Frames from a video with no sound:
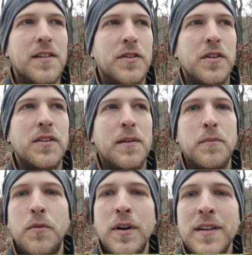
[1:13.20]
there were
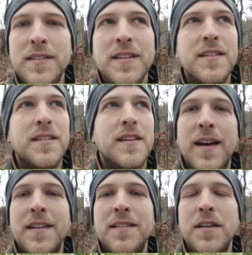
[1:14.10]
some grey teeth,
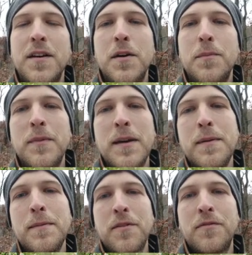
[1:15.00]
and
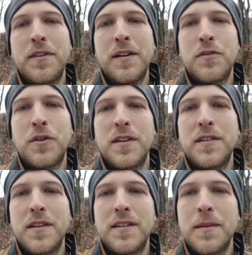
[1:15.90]
maybe my
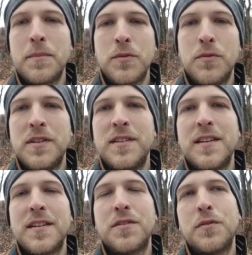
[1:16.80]
favorite came to
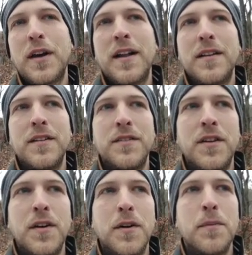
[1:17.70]
visit as well,
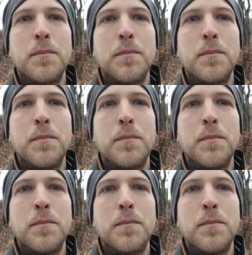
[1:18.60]
the